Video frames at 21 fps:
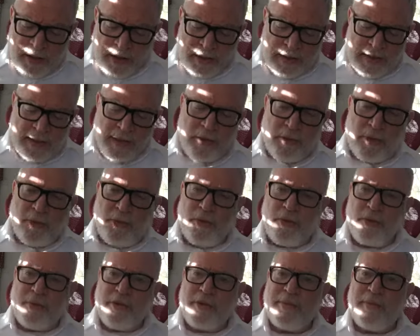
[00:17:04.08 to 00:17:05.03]
let
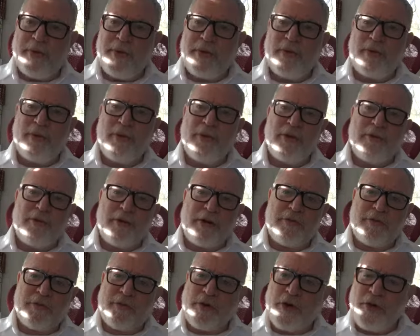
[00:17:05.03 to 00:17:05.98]
all the
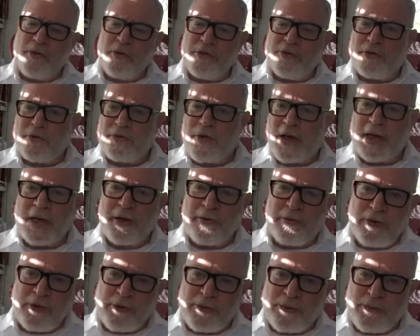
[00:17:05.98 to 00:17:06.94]
rough roads, the rocky
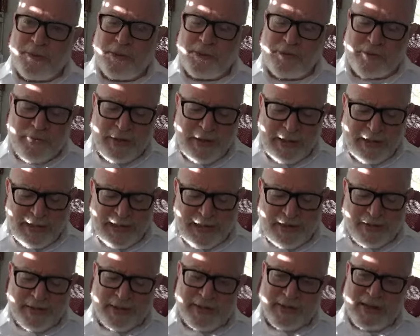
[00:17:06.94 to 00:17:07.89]
roads will be straightened
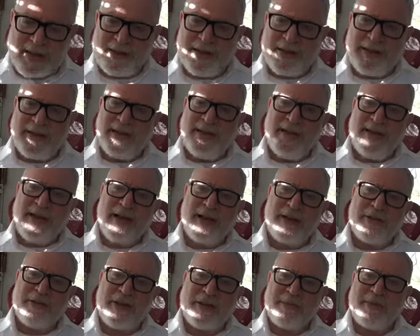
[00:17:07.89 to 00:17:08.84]
out, and let
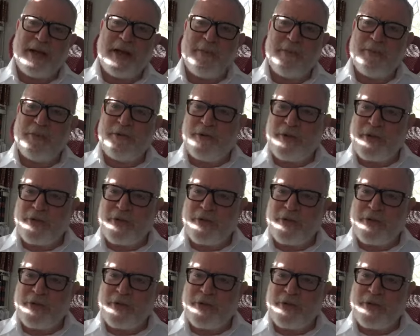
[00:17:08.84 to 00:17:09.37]
Hashem come through.